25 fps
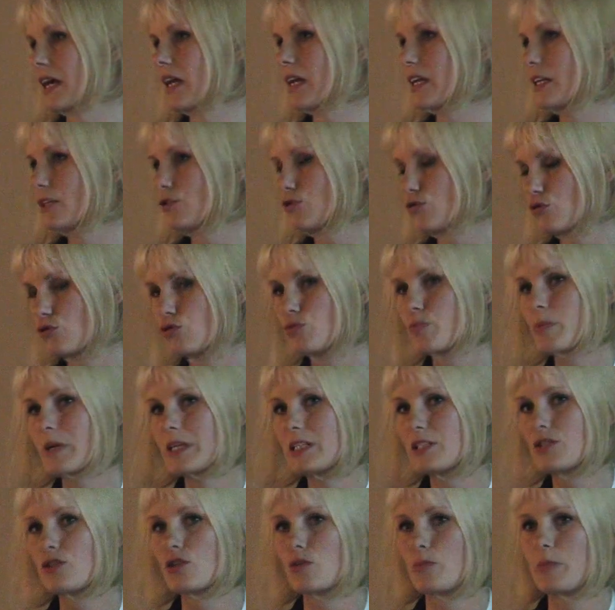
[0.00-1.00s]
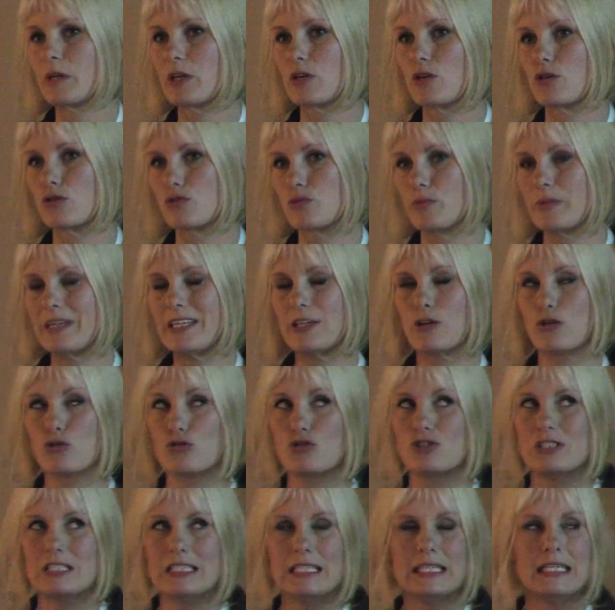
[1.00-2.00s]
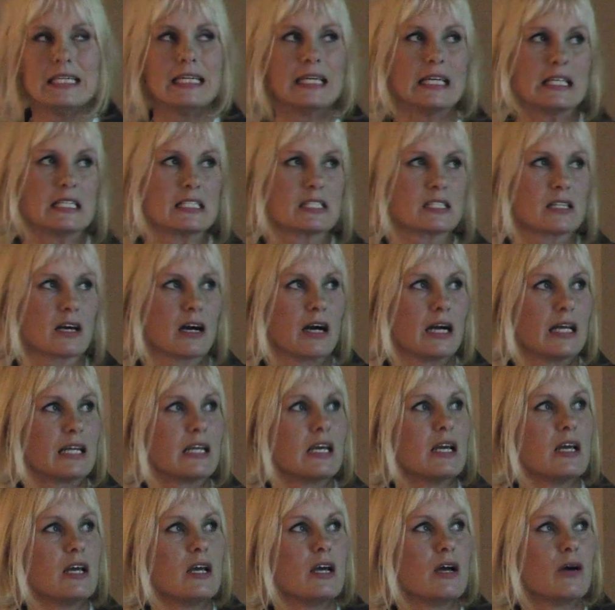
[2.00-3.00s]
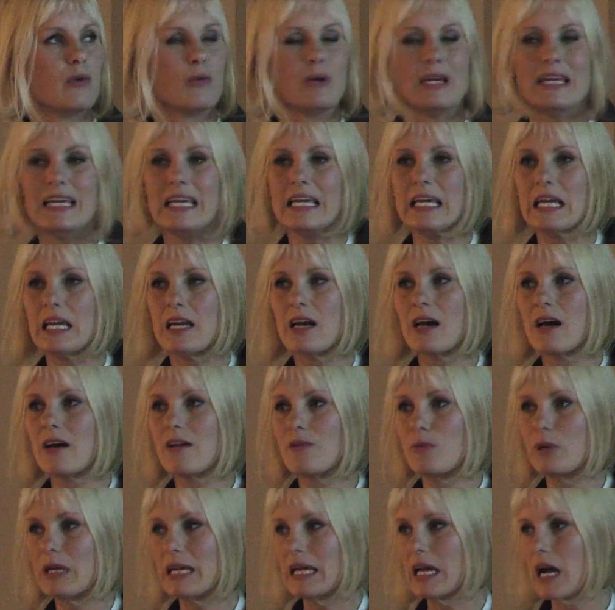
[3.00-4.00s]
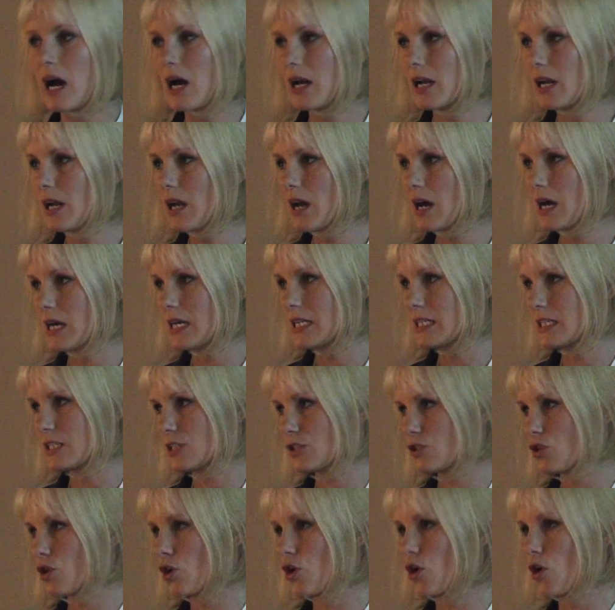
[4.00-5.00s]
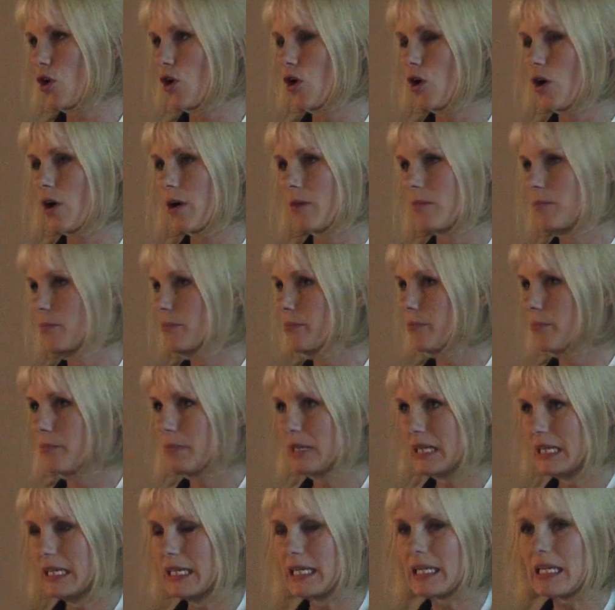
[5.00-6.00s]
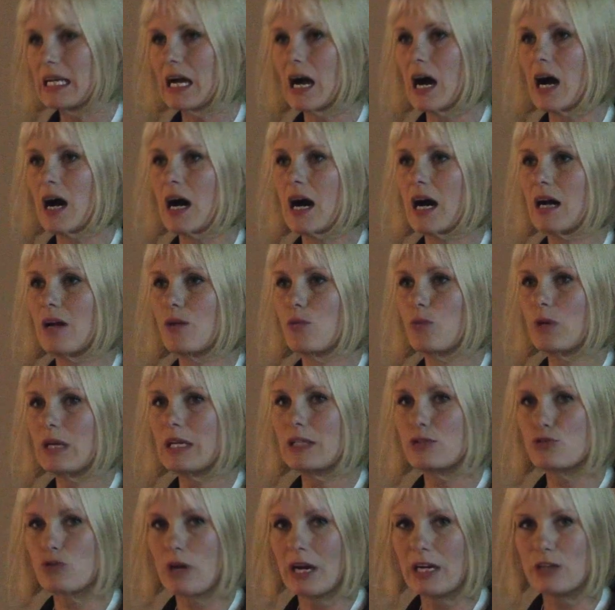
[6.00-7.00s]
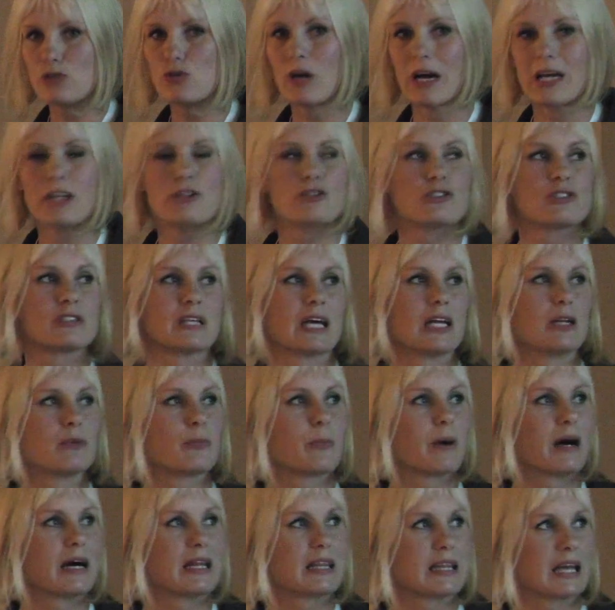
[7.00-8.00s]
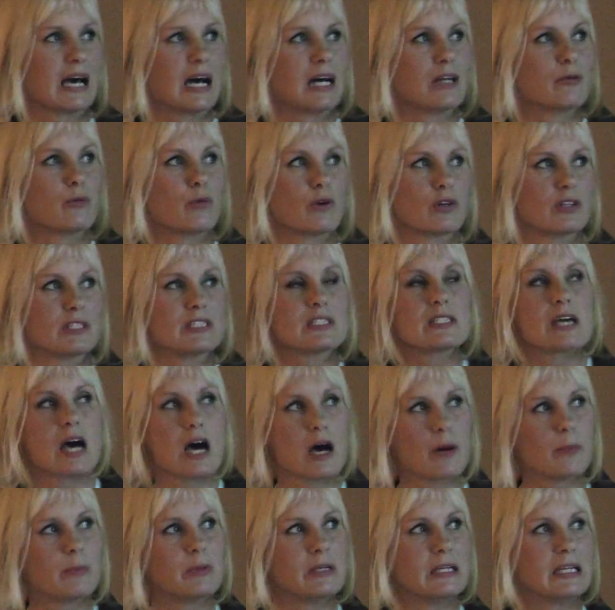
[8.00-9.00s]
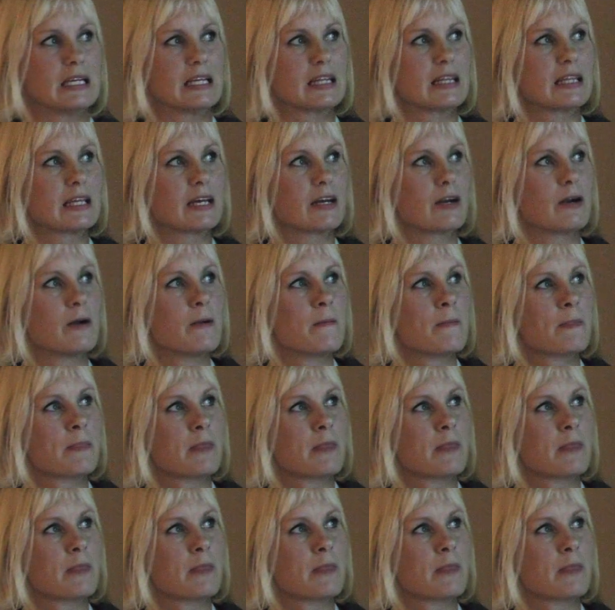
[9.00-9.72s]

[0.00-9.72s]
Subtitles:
than in suspension, because we don't see inside. We analyze the media and we try to understand by that what is happening there.